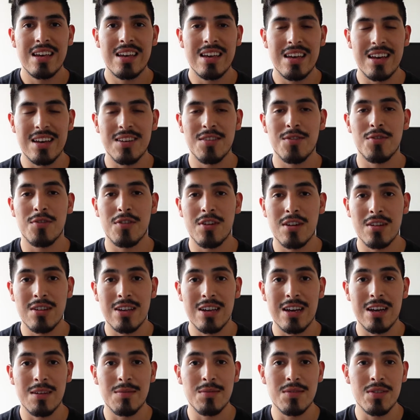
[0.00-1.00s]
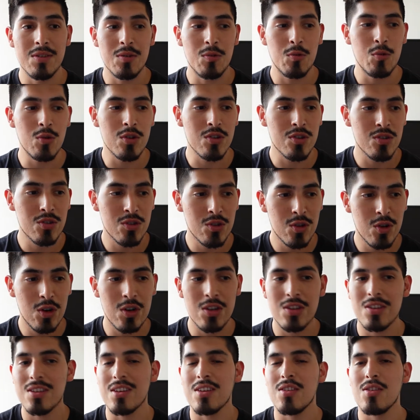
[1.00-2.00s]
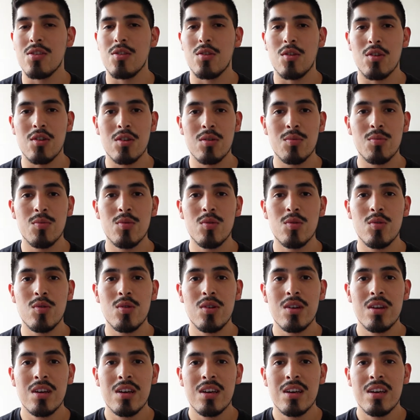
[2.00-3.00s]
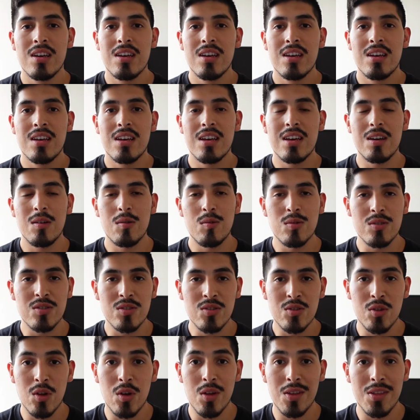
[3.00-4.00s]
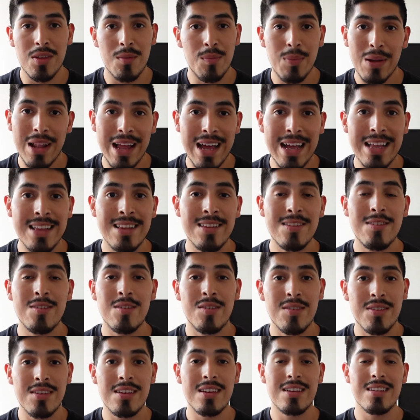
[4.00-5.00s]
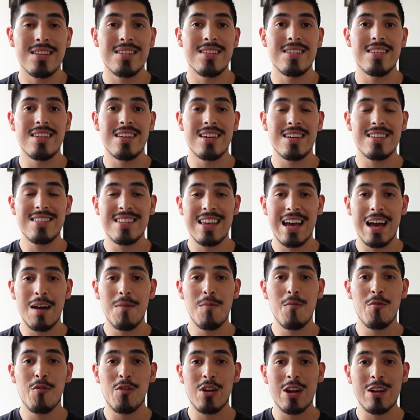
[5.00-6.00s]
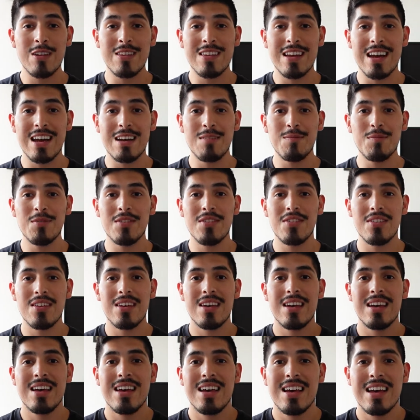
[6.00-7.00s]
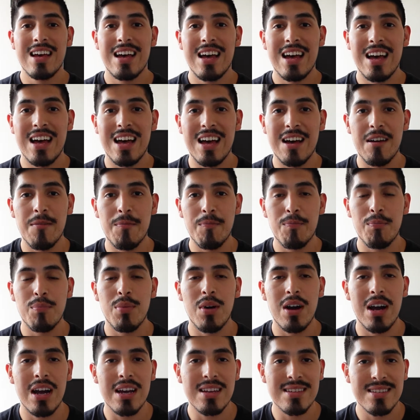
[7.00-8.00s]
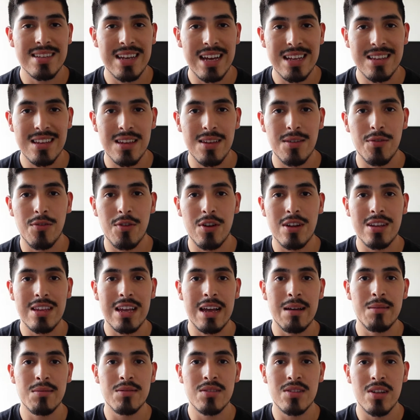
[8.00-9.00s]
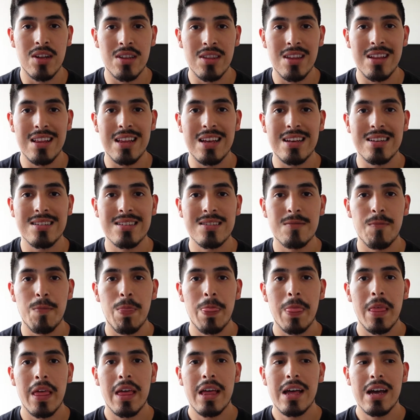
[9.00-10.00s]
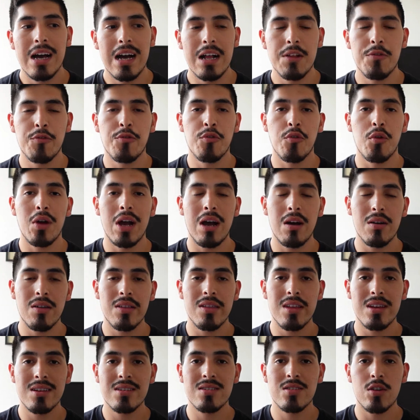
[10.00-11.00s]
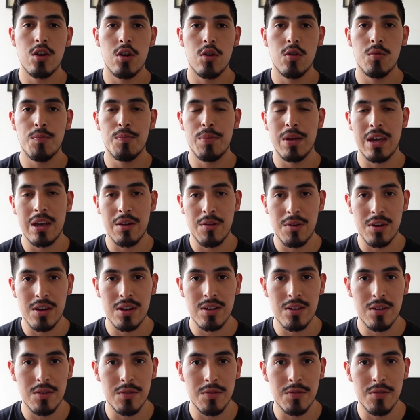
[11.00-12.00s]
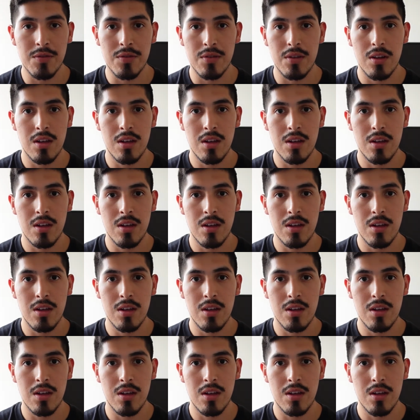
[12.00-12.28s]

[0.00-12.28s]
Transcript: Yes, 3 times. It was not enjoyable. It was not the plan to sit the exam 3 times, but I sat it 3 times nonetheless. And throughout this whole period of